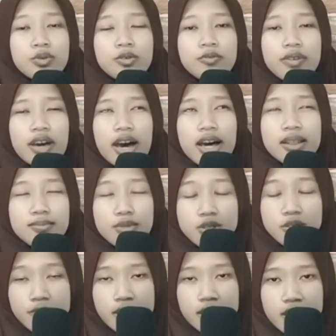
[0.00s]

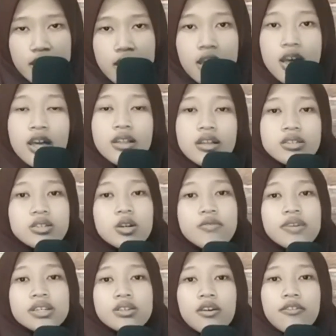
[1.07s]
atmosphere. The
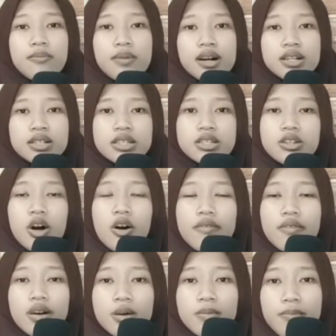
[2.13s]
surface of Mars is
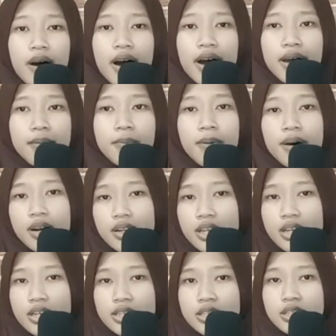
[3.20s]
covered by
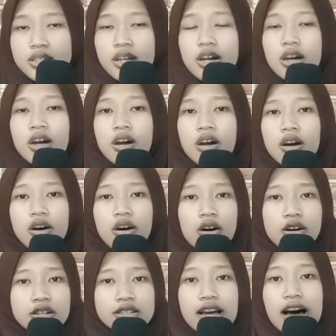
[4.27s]
particles
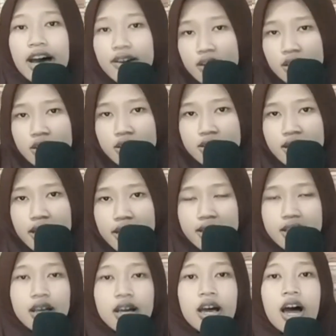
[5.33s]
called iron oxide.
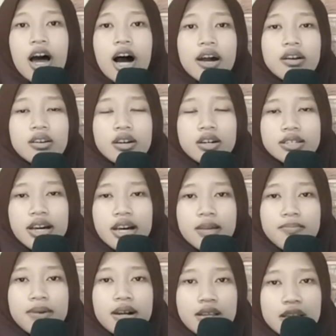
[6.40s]
Iron oxide
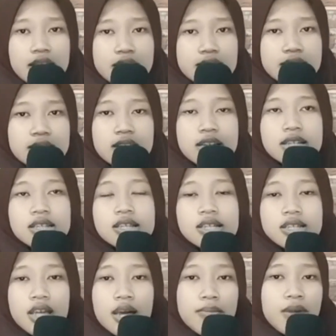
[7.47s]
particles is the
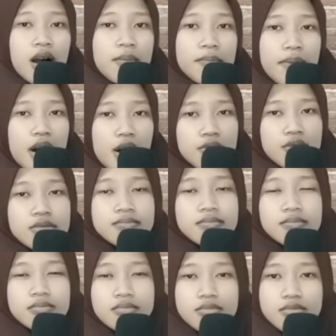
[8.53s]
same compound
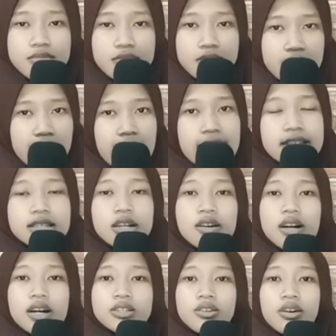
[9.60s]
as the
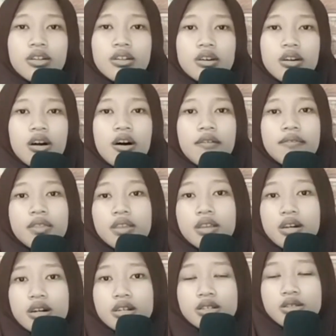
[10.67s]
rust color of
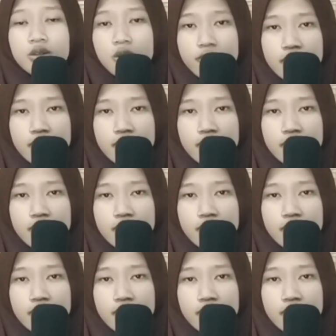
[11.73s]
the surface